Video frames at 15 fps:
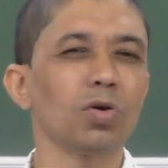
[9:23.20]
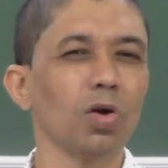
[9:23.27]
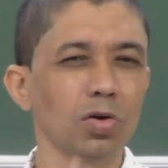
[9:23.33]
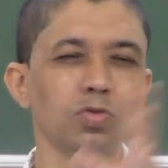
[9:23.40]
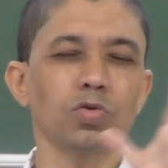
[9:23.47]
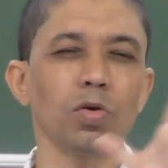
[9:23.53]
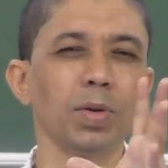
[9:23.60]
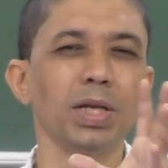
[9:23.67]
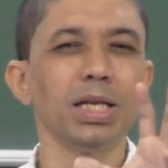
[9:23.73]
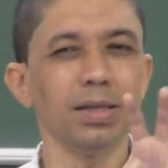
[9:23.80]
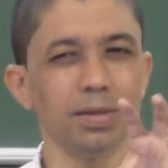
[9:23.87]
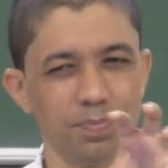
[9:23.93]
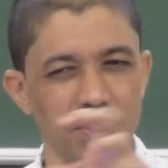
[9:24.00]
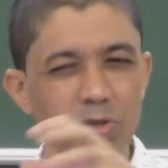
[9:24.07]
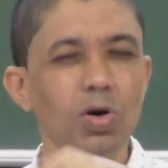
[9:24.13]
not so
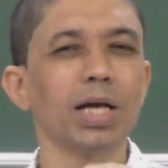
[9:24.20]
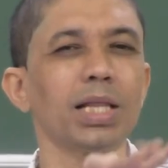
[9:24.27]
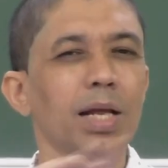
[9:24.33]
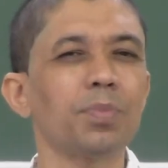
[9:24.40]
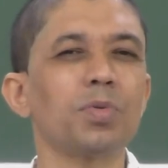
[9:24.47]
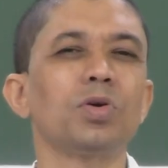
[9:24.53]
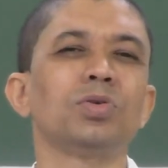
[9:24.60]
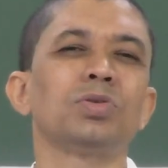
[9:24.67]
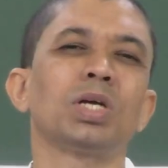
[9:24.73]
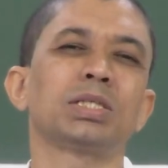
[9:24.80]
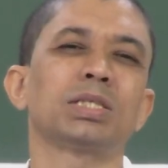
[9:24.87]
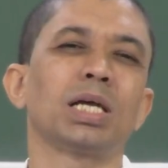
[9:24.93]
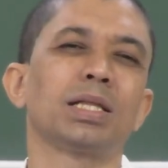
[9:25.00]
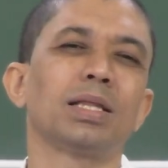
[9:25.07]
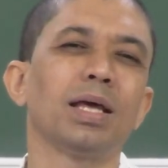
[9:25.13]
many, few other
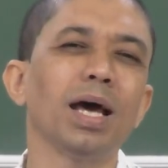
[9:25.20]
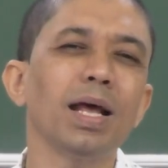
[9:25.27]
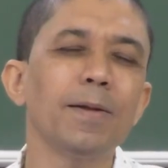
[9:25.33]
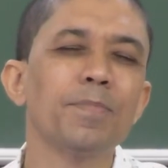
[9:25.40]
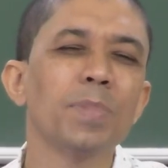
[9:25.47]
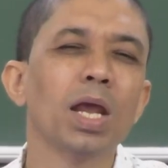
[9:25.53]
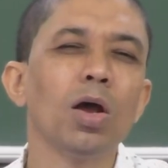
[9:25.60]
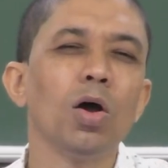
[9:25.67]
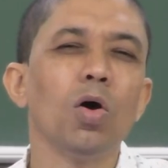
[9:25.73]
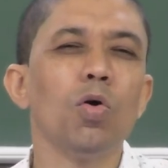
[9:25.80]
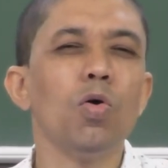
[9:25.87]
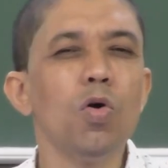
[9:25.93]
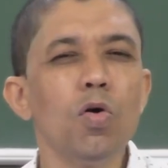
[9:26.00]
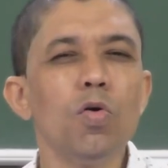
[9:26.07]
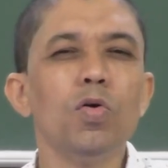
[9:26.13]
producers are there
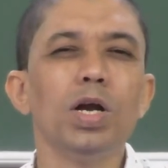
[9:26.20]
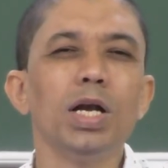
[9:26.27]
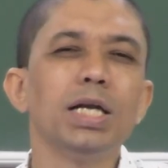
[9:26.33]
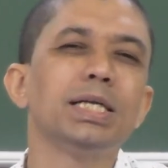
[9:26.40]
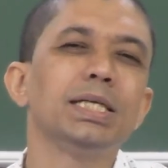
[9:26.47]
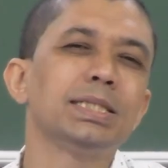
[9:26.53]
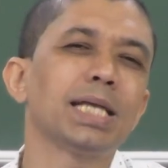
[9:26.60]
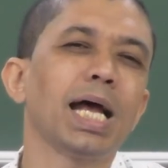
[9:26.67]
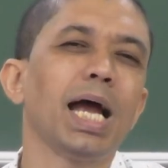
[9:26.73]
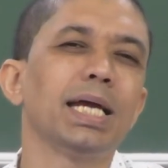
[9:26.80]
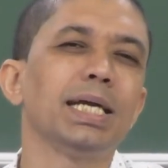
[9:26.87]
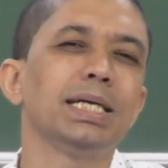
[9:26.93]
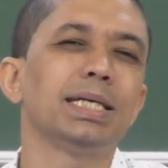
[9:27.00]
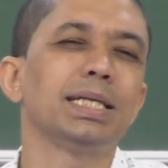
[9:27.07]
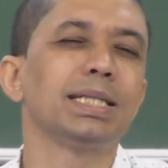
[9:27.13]
who will
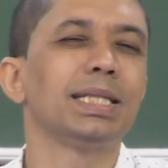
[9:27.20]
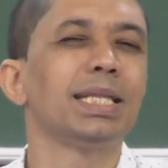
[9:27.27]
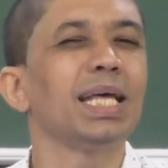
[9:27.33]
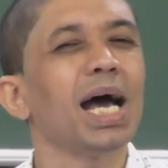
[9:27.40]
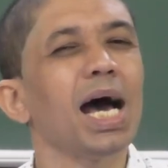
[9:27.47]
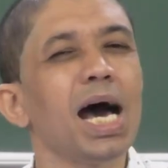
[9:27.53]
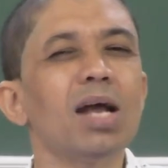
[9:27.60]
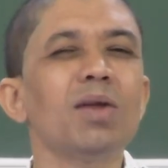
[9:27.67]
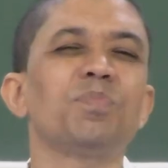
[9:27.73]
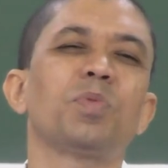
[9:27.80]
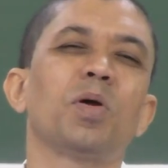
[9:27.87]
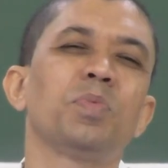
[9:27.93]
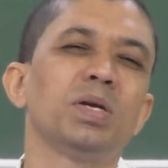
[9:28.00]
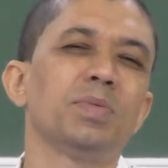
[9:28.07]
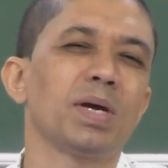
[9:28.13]
decide their
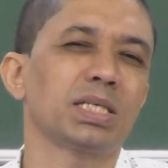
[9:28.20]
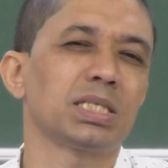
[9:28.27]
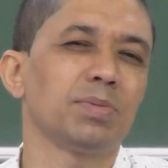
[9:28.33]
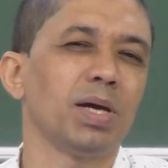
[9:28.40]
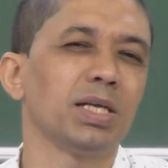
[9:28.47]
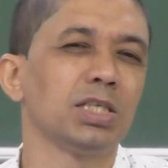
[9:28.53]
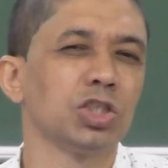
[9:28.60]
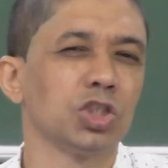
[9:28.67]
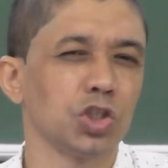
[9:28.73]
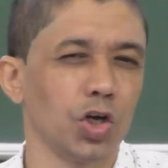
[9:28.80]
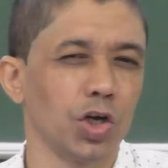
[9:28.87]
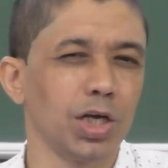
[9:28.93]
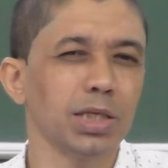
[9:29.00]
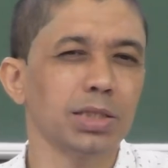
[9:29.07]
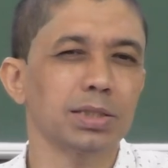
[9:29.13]
profit maximizing
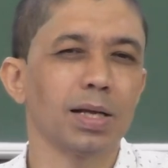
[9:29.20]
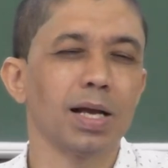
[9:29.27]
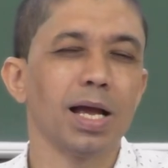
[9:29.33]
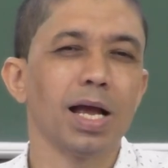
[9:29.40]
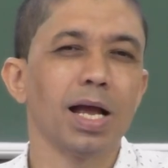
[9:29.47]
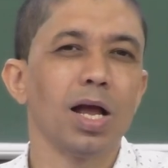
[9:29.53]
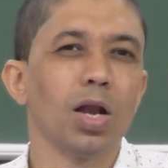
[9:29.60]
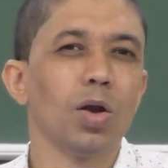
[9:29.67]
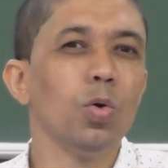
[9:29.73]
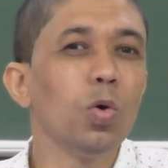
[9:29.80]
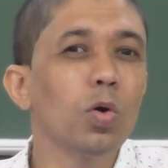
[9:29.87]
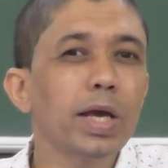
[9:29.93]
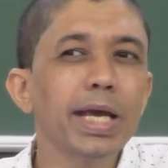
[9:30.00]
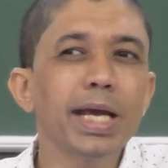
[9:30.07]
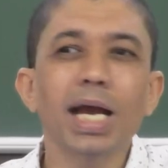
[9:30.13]
choice
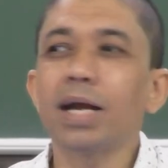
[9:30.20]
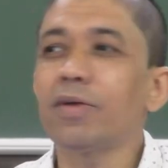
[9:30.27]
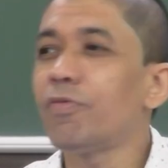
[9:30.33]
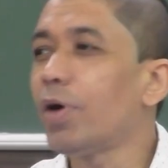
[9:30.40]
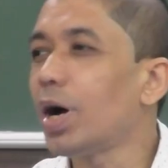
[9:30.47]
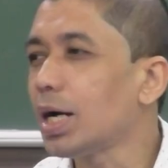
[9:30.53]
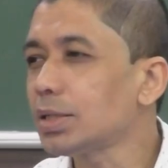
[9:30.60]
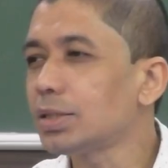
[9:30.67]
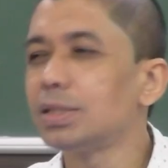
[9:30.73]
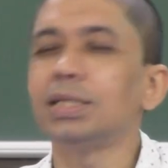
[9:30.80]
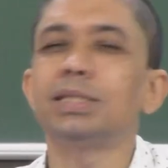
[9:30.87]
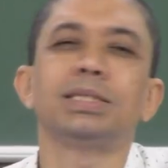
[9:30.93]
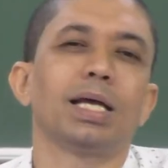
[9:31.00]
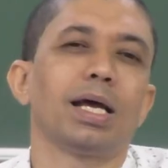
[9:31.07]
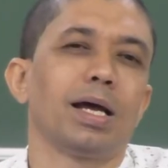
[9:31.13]
looking at first
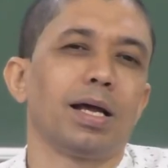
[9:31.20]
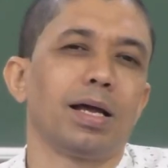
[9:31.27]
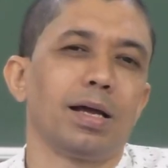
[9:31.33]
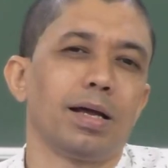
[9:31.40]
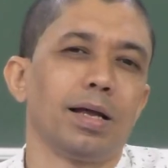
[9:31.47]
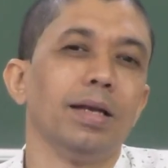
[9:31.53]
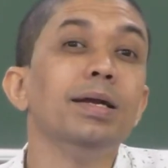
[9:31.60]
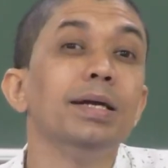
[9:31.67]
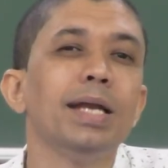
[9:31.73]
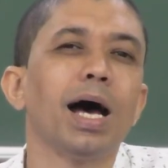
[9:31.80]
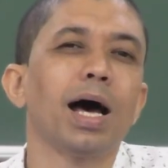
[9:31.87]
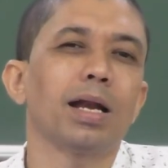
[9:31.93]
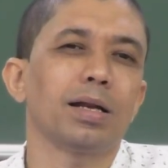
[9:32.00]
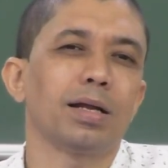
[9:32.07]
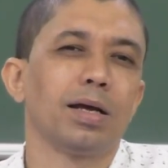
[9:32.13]
this uh,
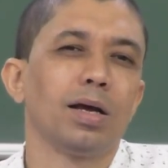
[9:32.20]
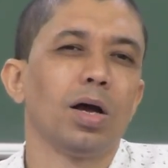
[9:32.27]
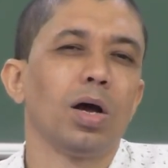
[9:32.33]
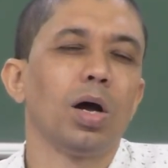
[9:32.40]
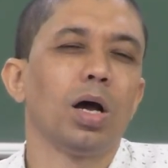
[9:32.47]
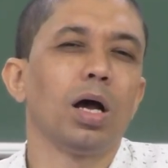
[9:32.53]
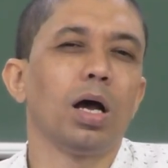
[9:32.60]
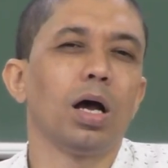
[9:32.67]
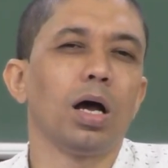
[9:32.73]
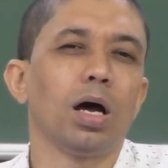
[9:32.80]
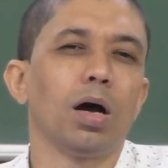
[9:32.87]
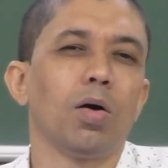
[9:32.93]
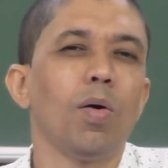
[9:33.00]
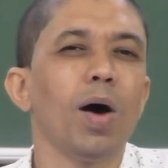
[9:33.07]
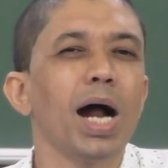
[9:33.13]
leader
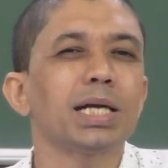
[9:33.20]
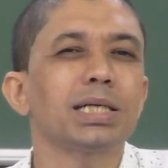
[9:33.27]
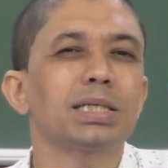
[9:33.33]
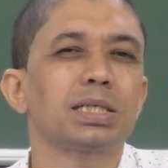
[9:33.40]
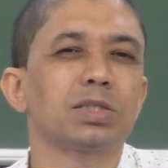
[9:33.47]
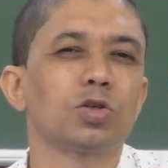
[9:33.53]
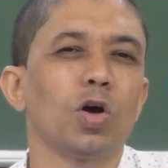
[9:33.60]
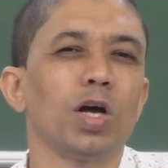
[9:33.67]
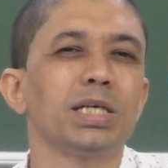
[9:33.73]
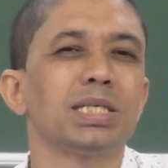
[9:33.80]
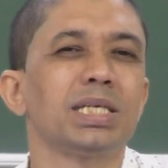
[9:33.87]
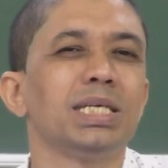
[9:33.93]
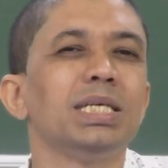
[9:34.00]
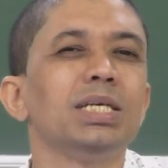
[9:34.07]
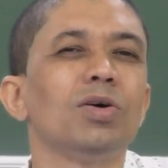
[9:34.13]
uh, what choice
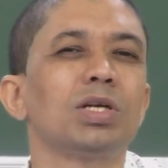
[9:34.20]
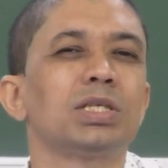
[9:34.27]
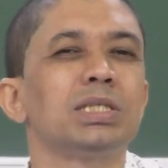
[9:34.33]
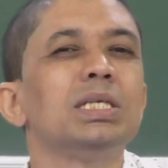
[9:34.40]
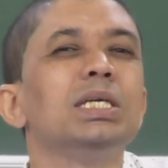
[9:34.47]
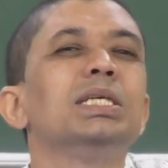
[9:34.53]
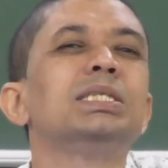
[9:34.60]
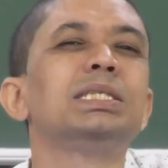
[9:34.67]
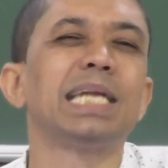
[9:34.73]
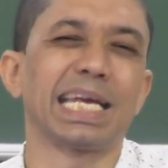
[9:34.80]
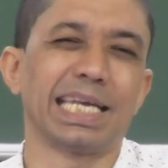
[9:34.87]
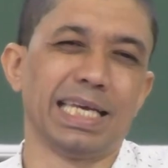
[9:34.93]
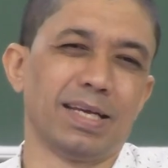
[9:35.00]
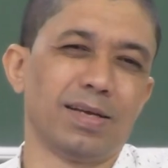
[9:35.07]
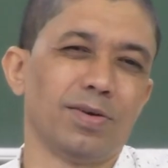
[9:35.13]
he or she is
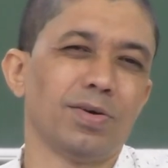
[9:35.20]
taking.